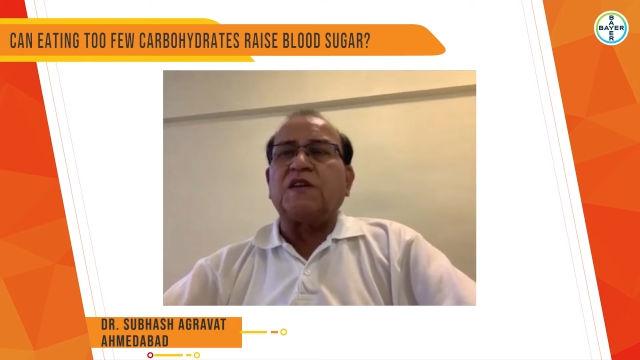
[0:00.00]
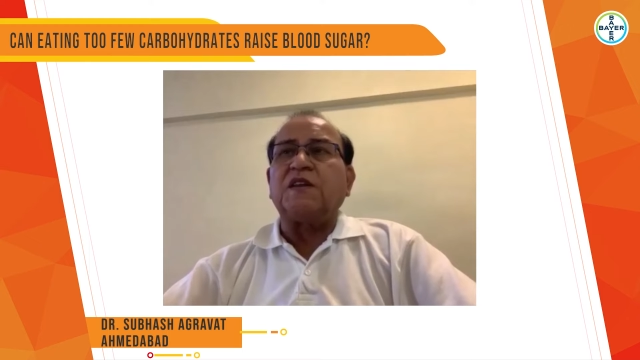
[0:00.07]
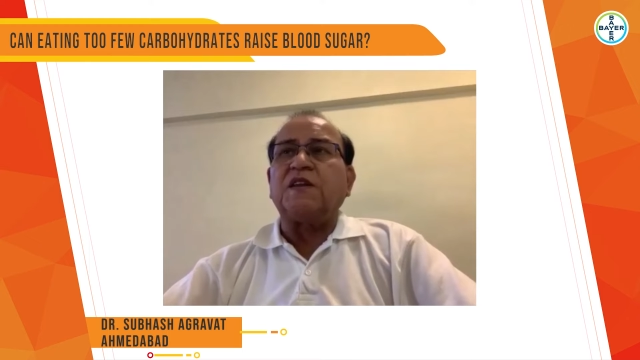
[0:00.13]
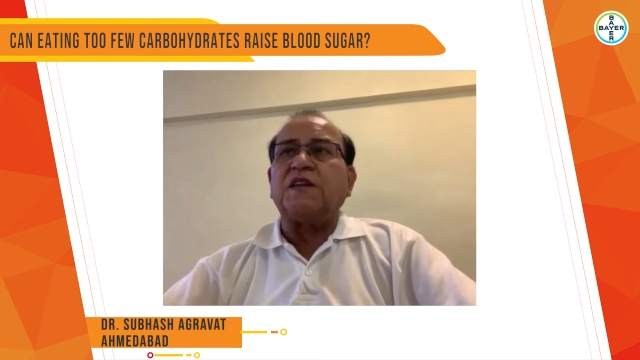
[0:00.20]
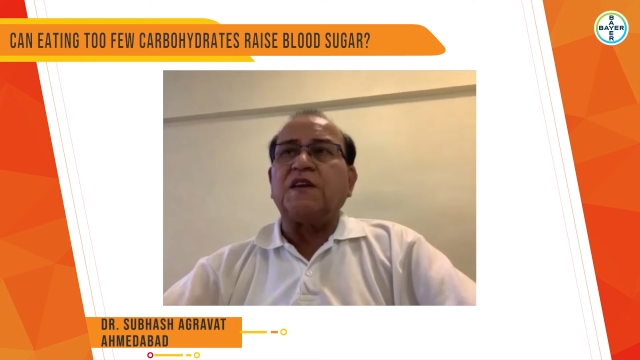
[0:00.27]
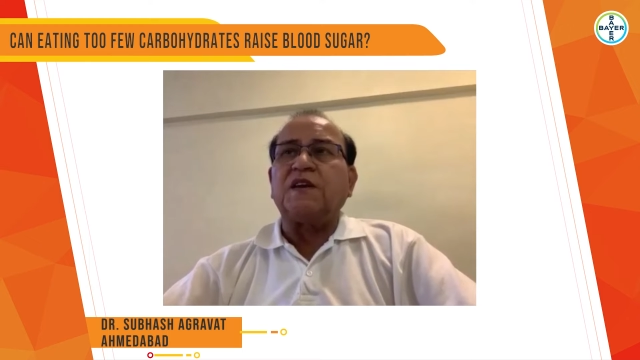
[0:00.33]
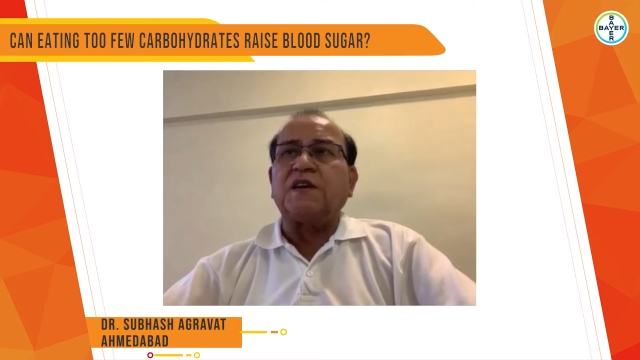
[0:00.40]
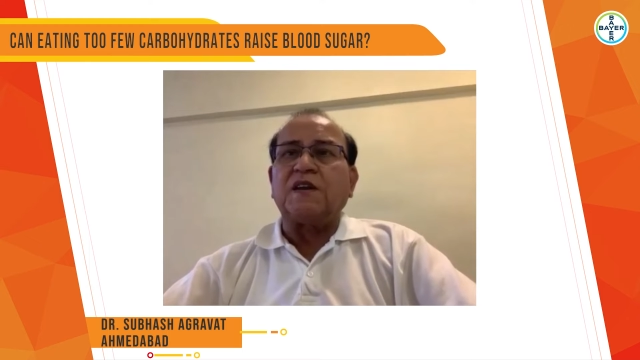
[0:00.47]

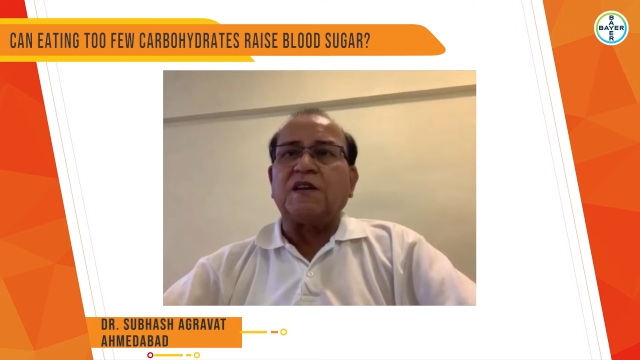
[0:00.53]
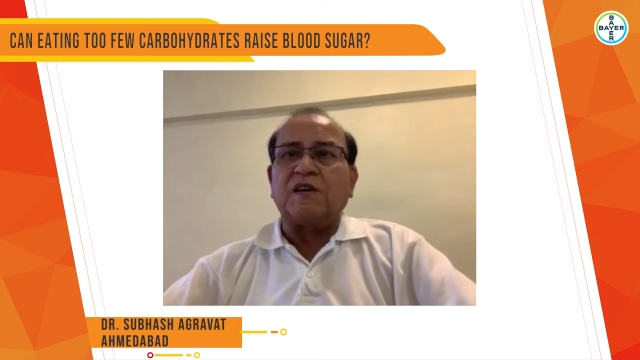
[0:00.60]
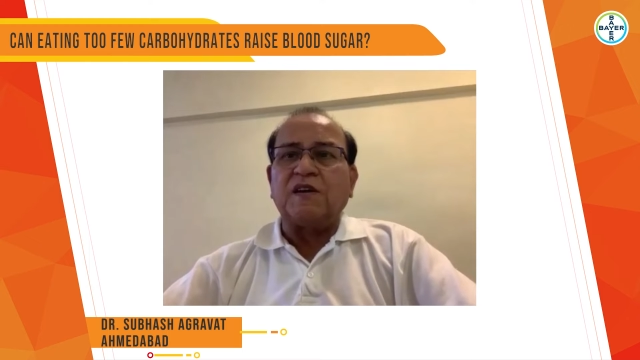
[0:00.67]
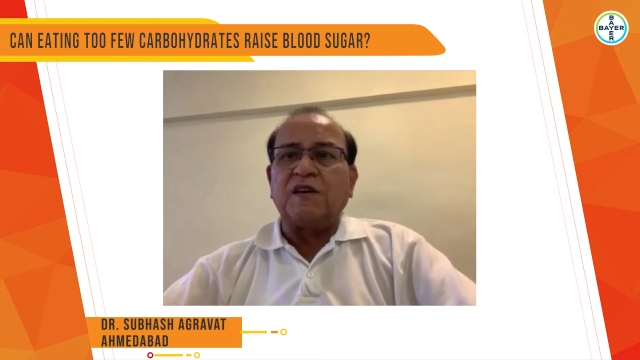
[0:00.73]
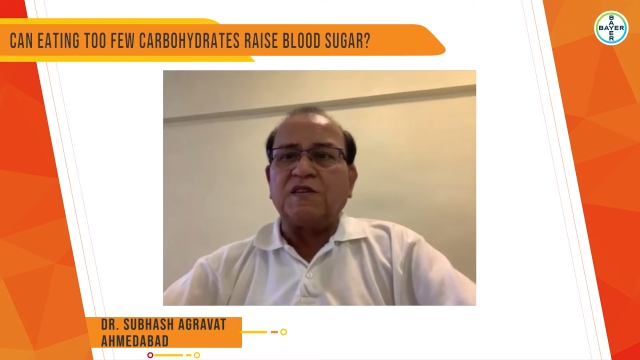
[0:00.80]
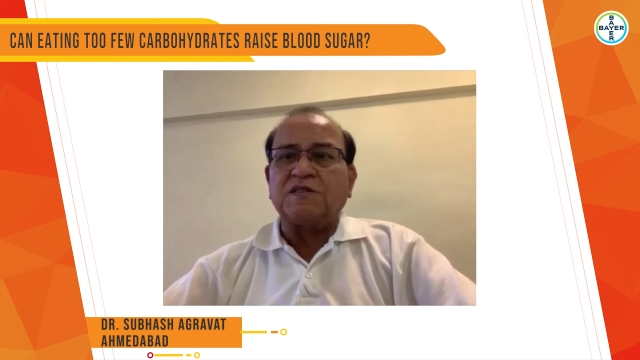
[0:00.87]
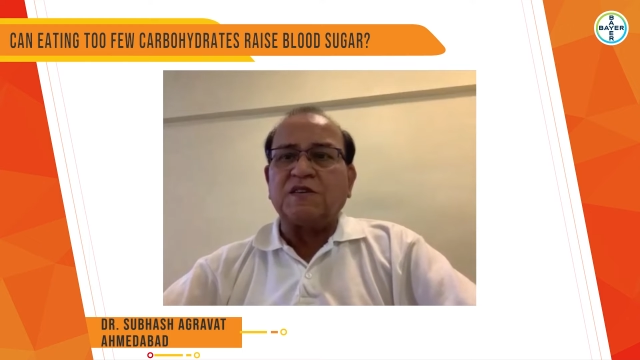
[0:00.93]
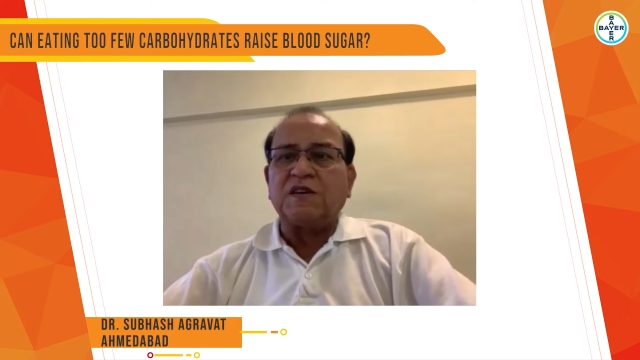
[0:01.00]
clinical
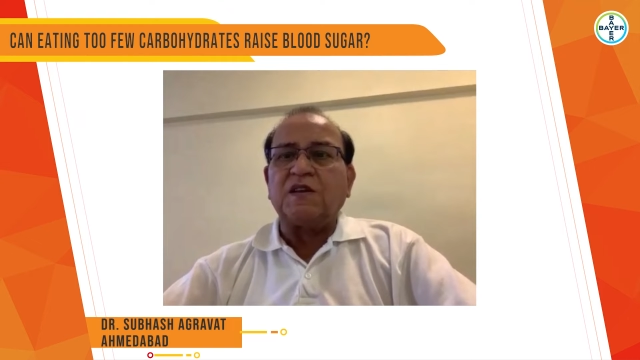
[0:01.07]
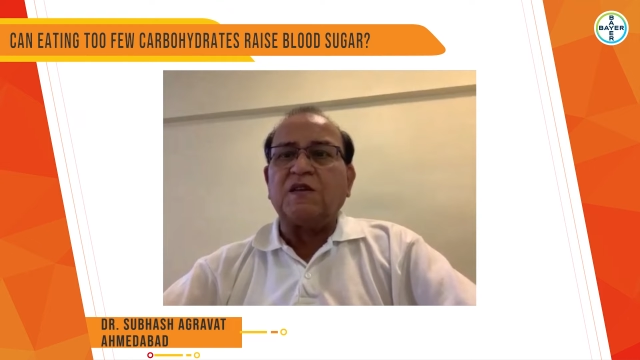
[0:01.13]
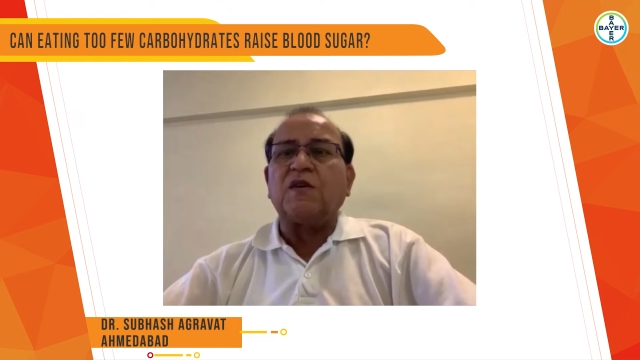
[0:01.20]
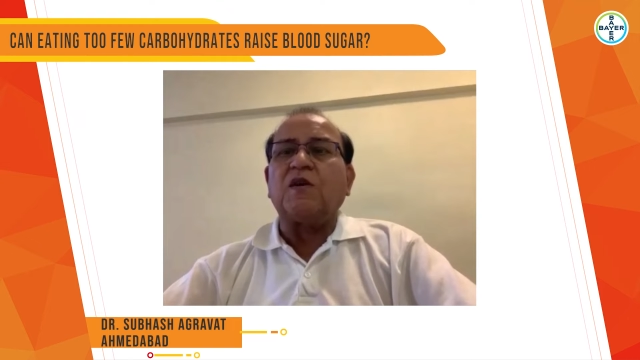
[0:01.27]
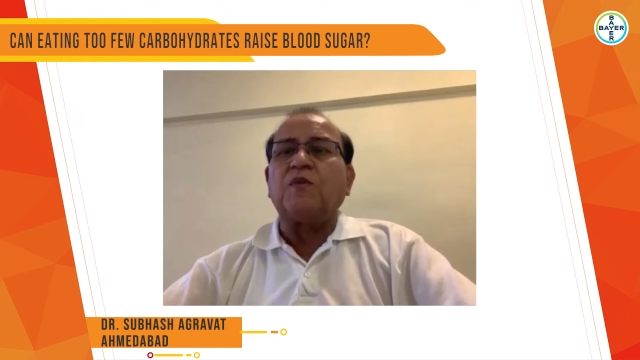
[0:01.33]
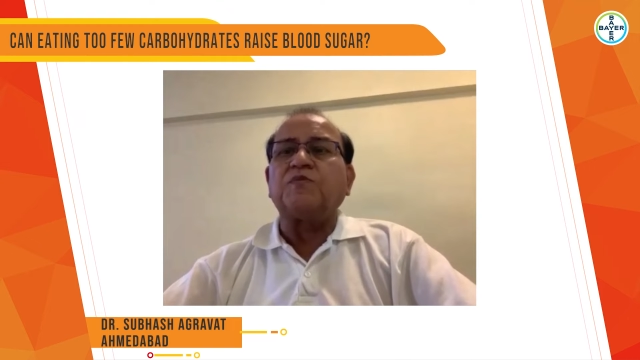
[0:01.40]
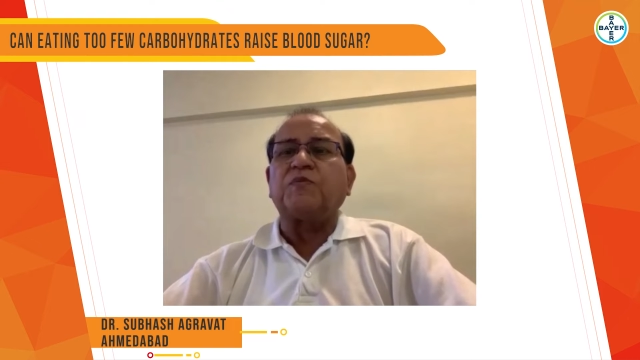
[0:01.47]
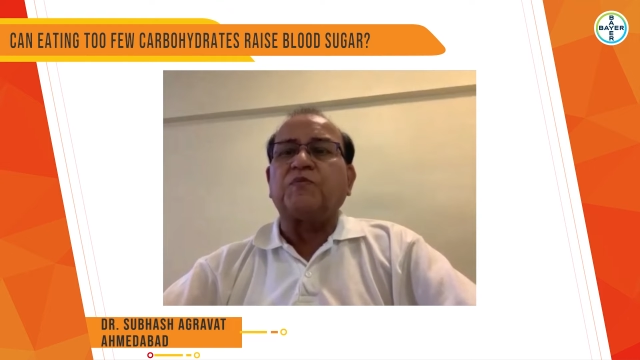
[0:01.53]
condition
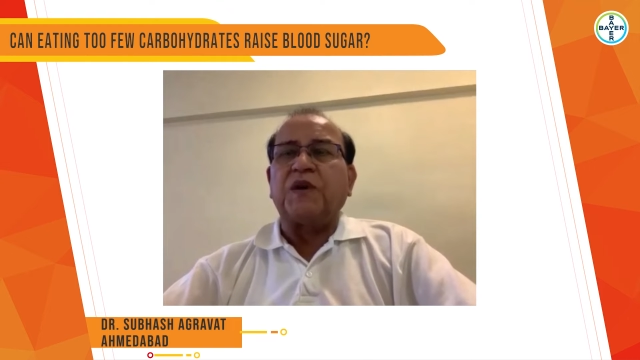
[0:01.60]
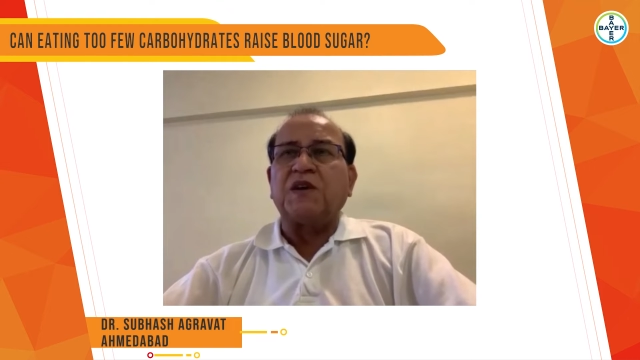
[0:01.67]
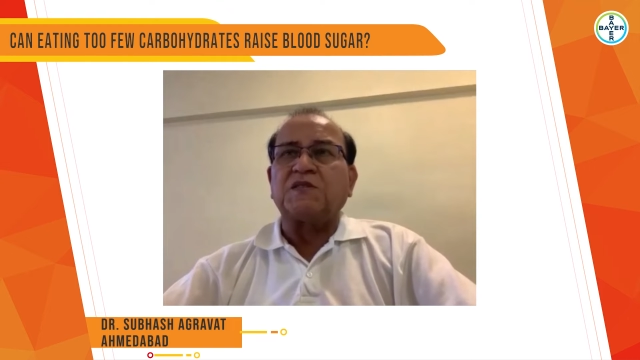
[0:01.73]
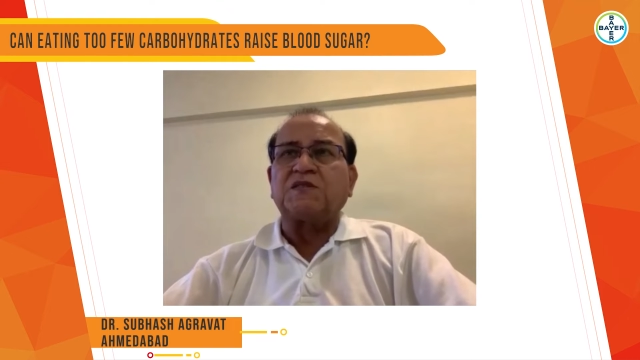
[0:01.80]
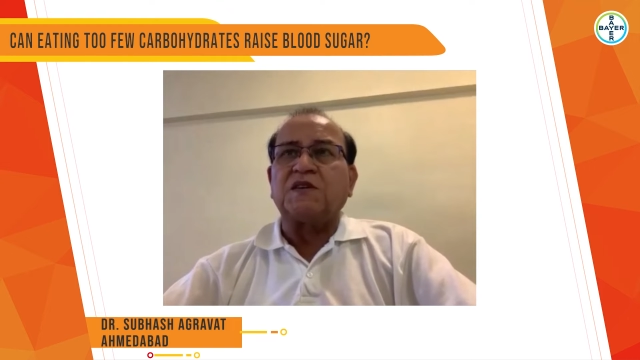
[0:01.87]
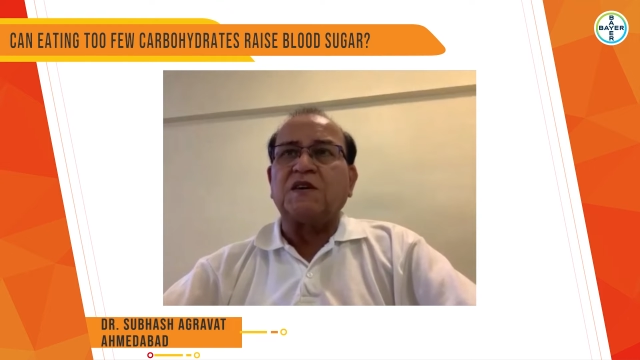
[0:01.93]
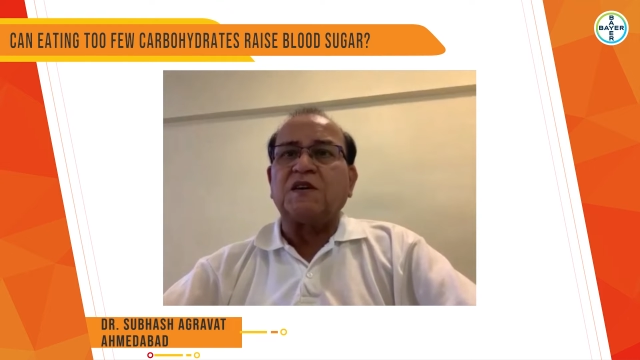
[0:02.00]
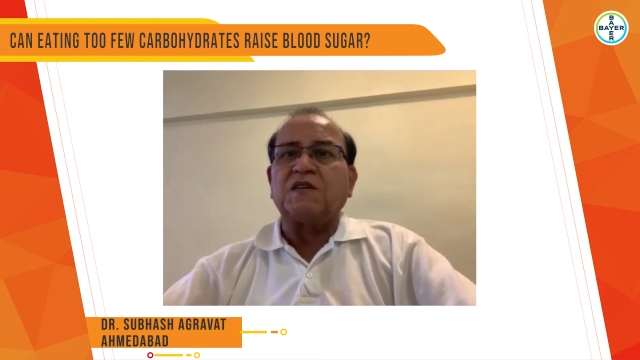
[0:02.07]
of the
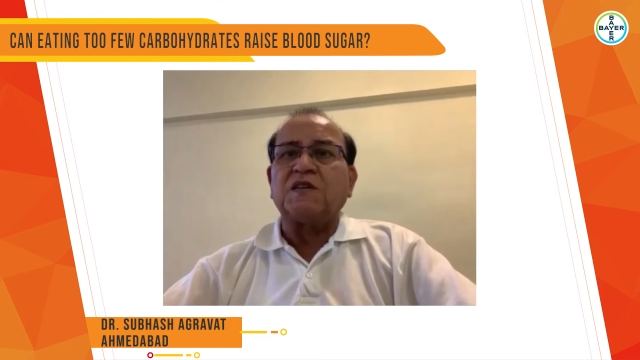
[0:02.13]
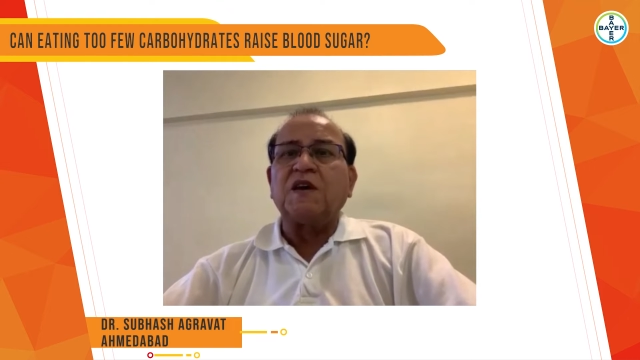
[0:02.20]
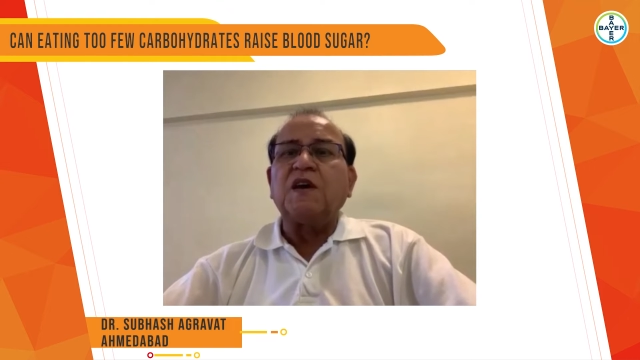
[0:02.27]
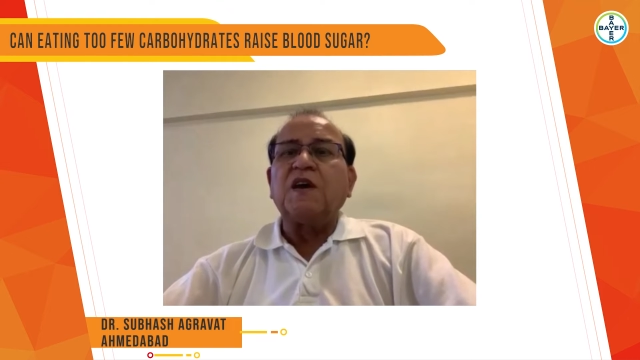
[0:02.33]
patient